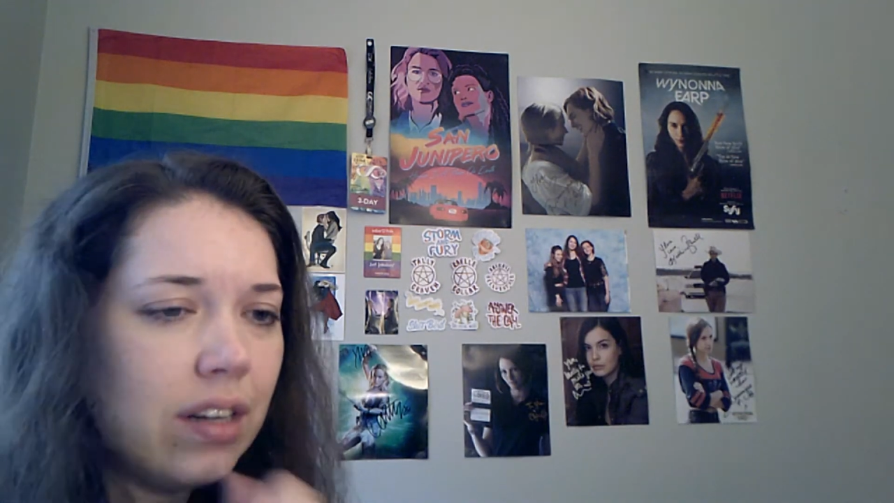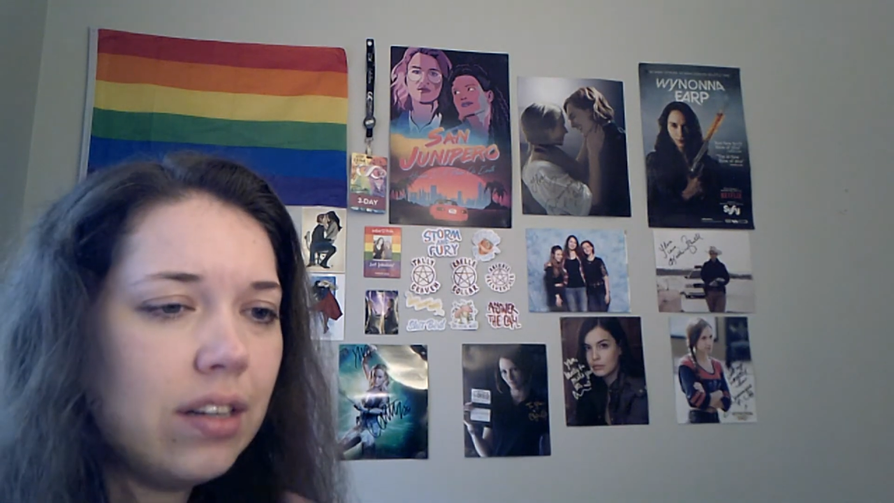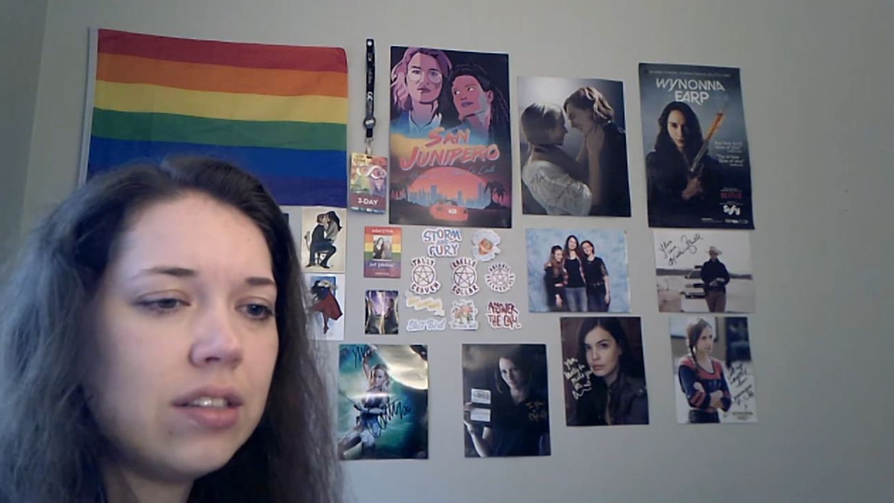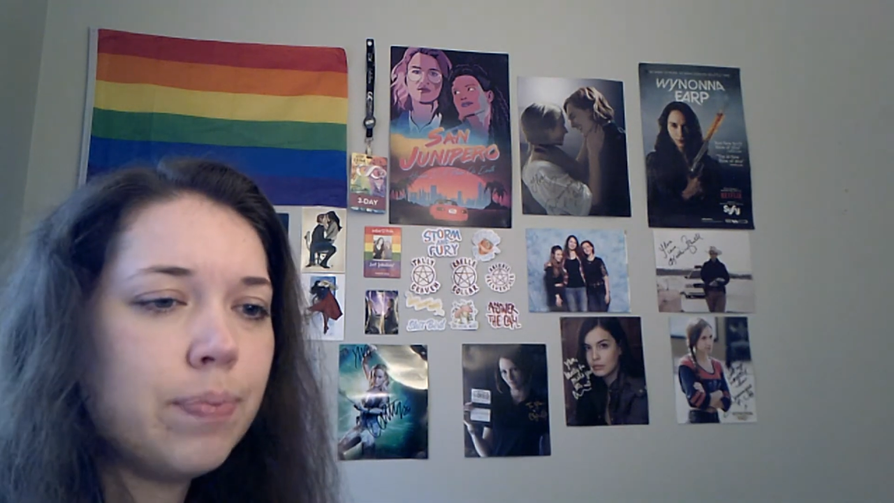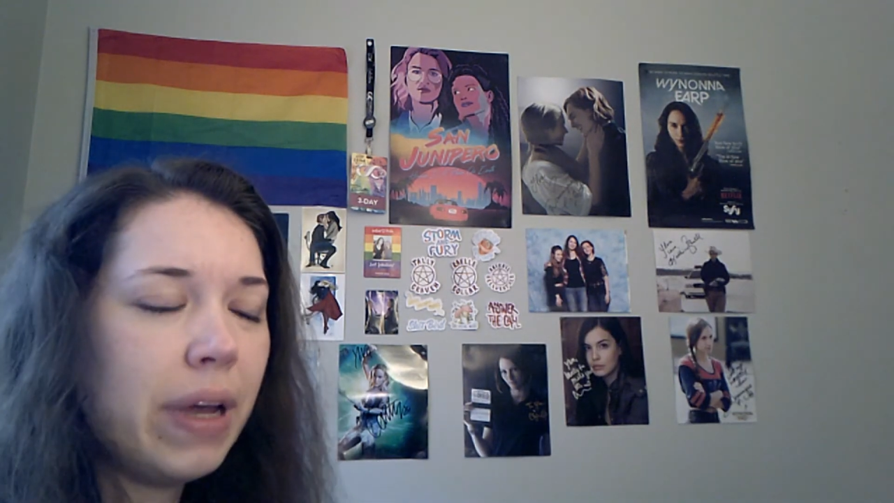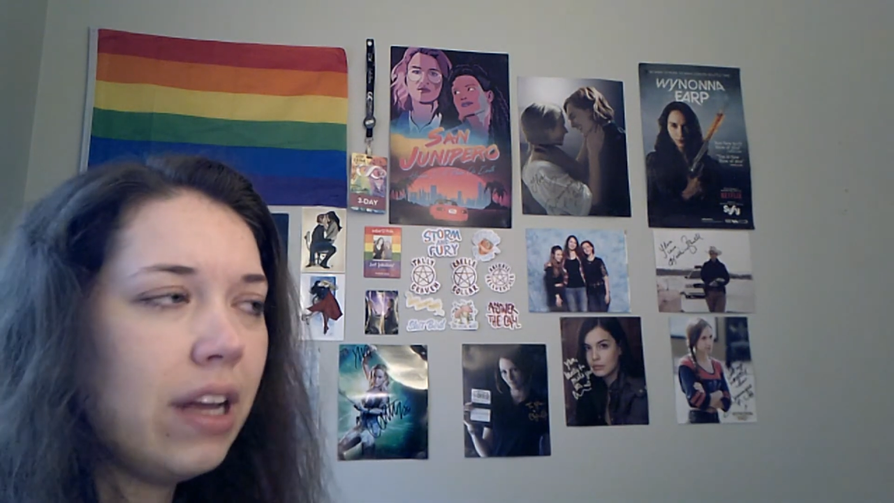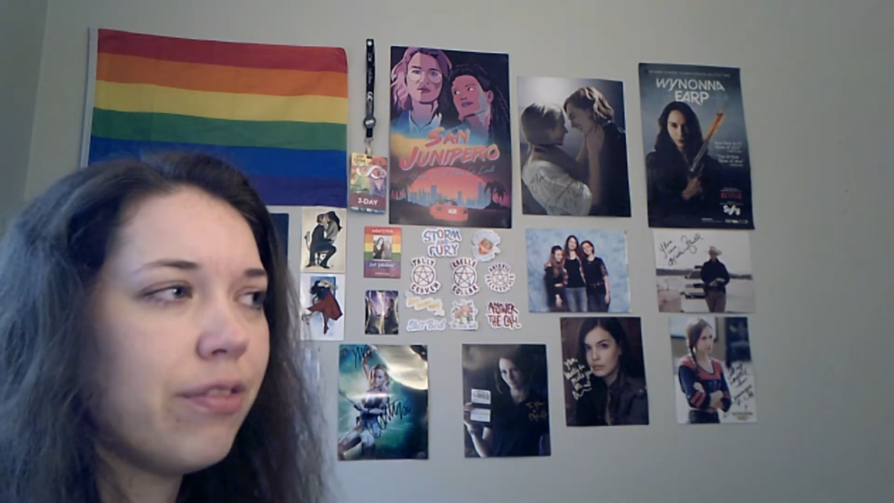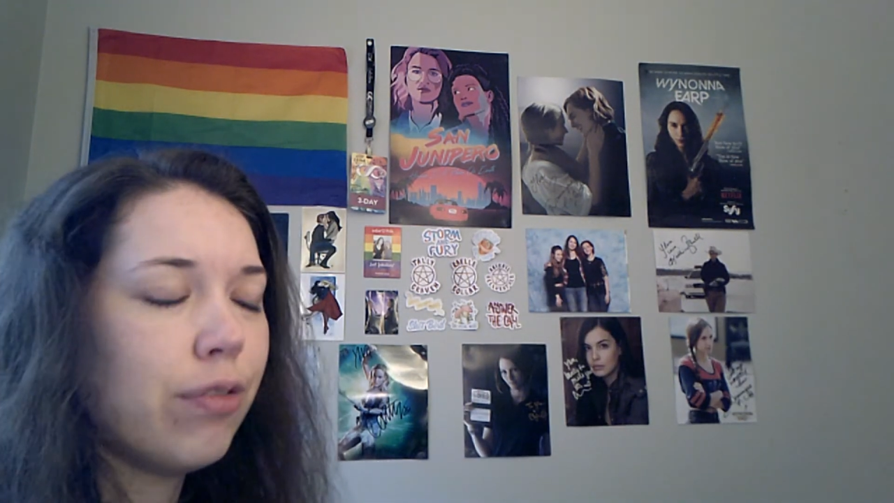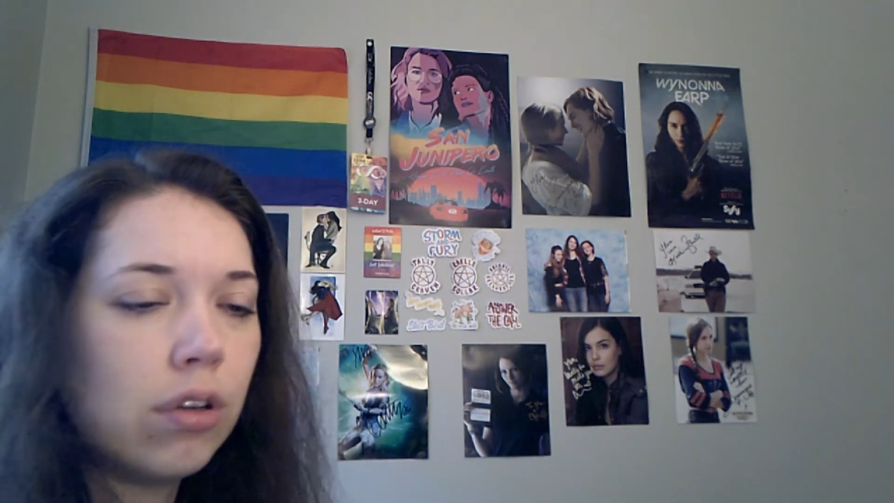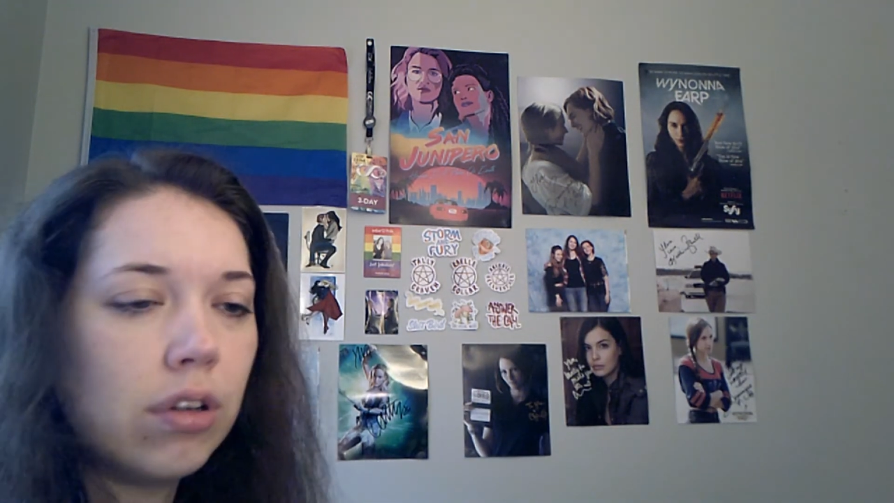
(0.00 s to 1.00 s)
It's
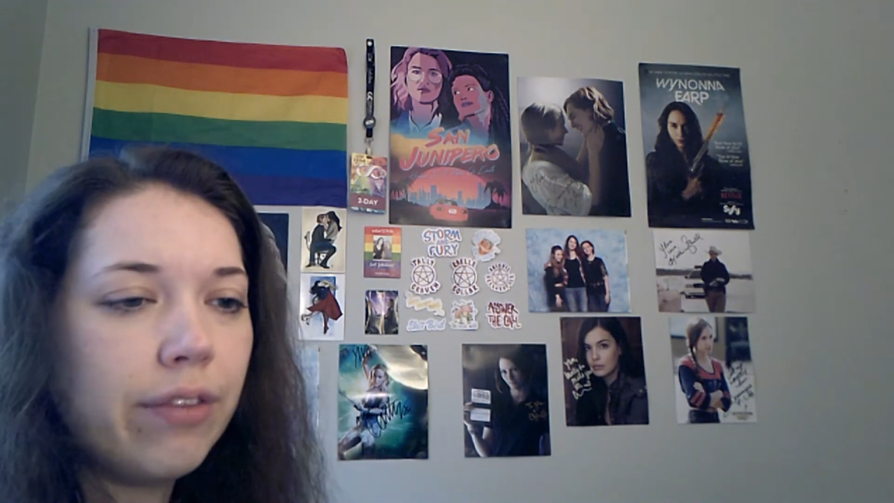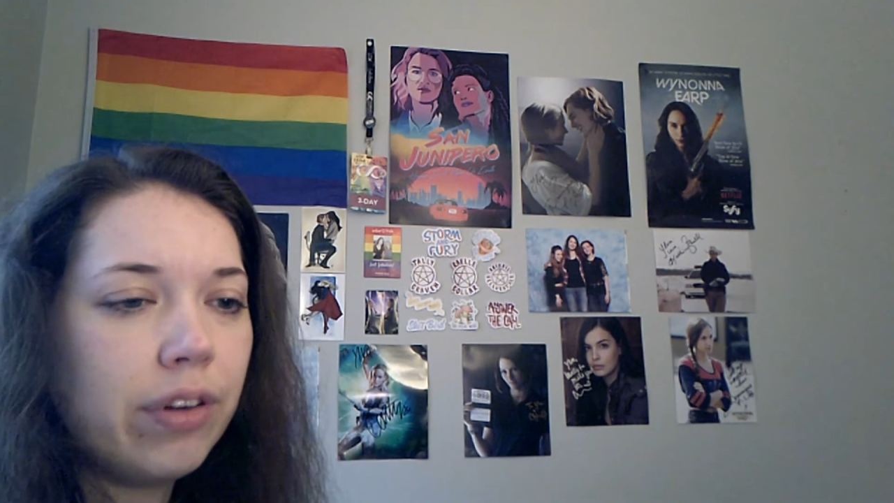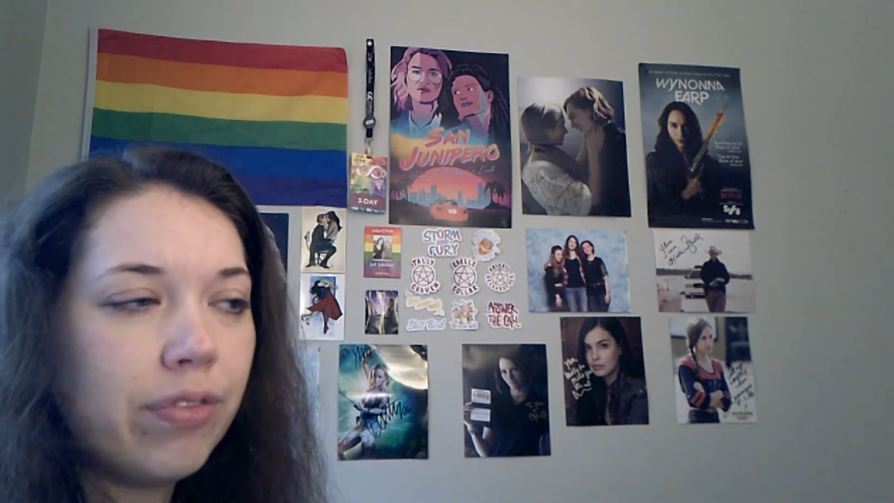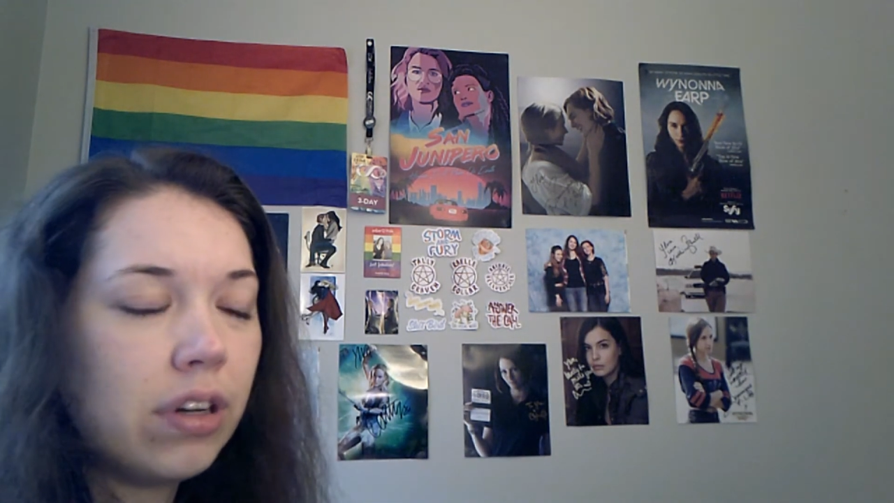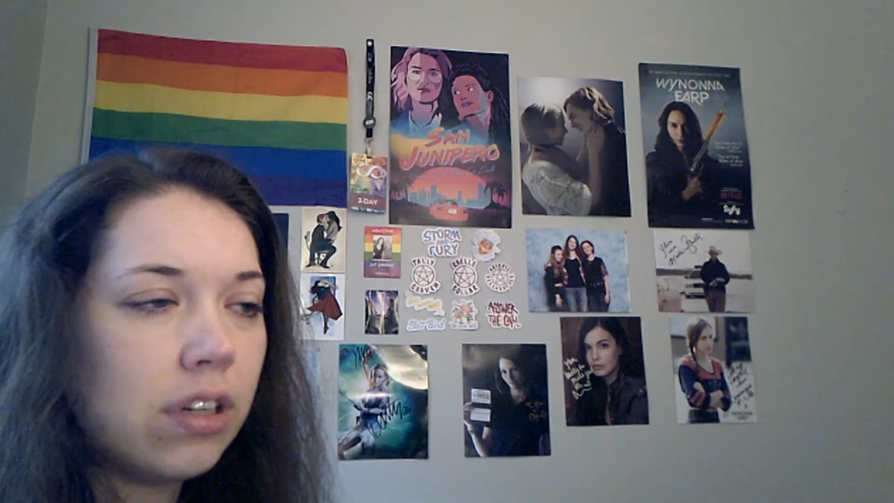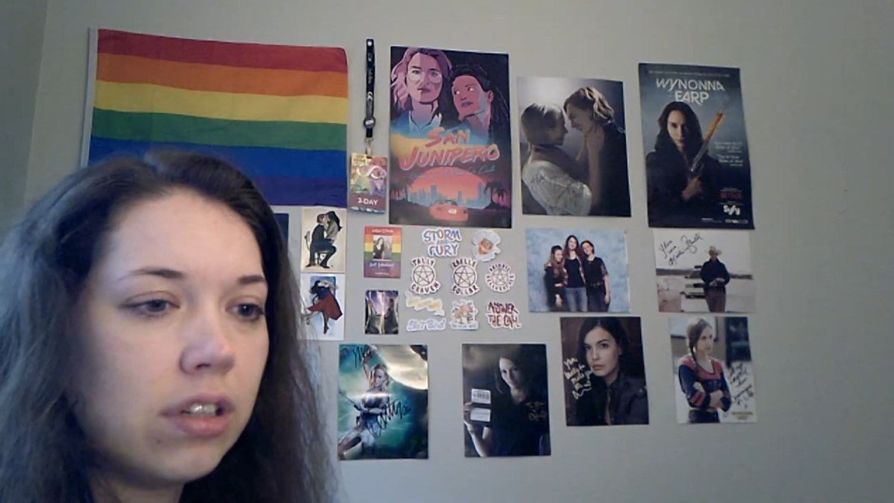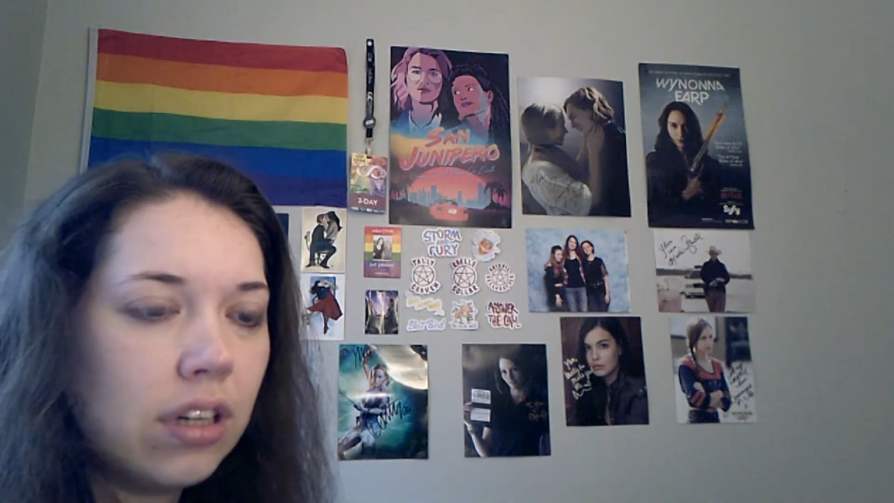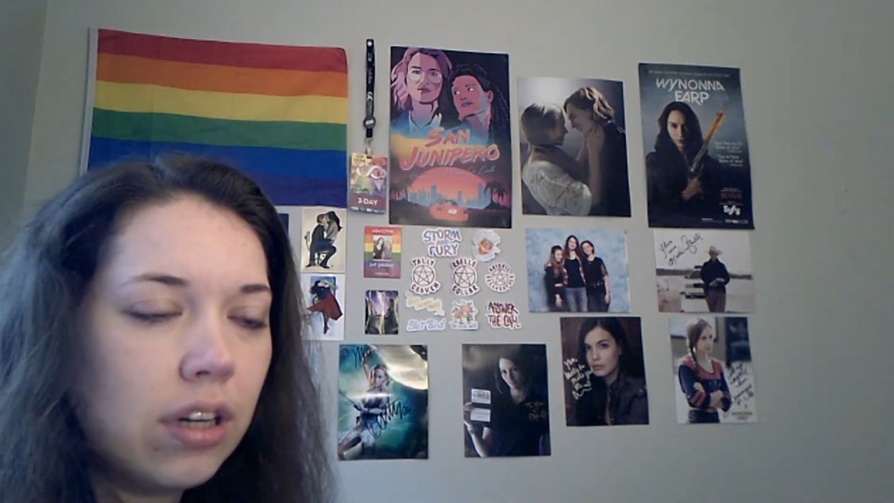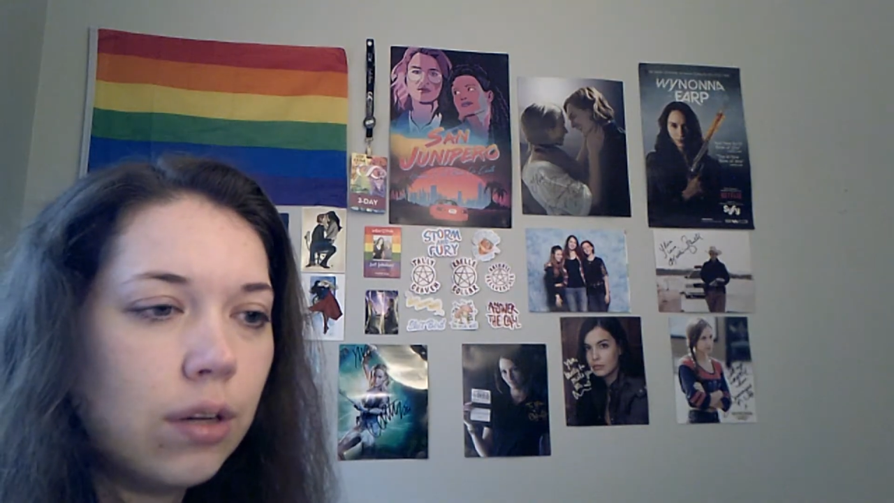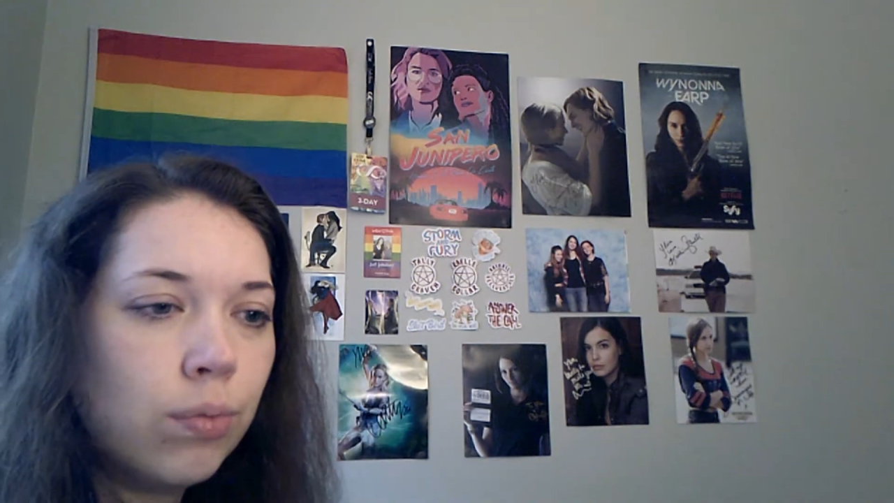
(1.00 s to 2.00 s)
painful every fucking
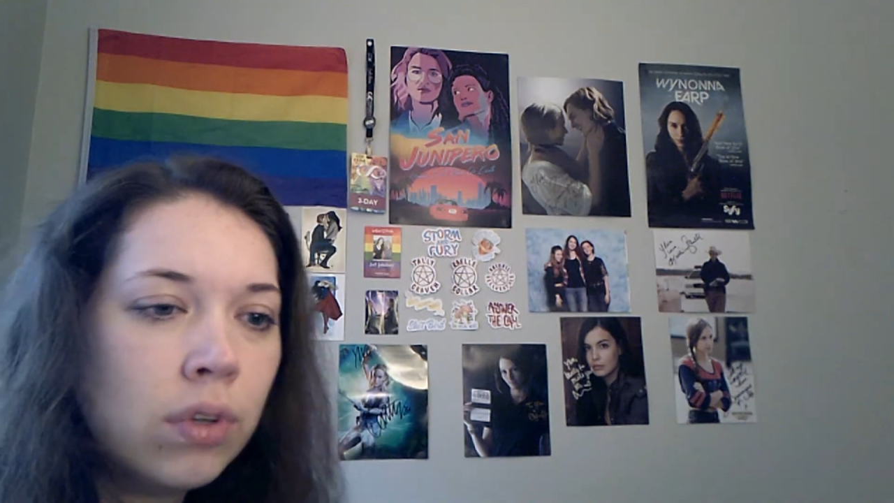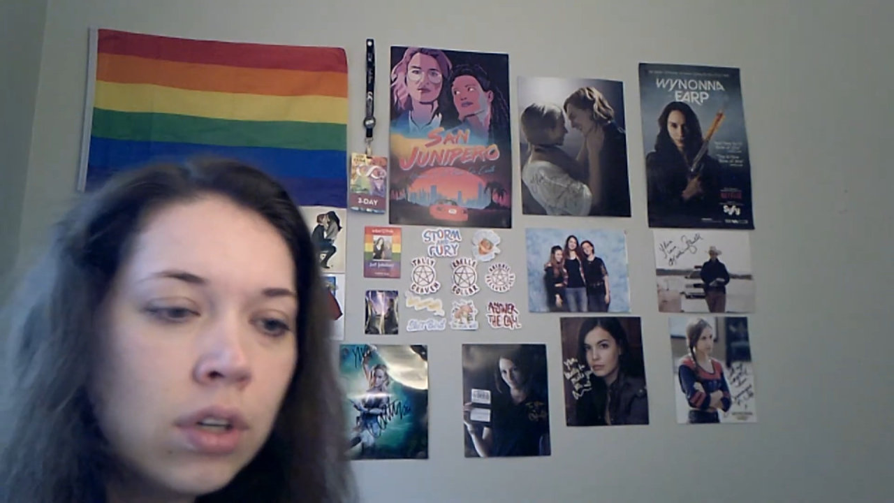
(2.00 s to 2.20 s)
time.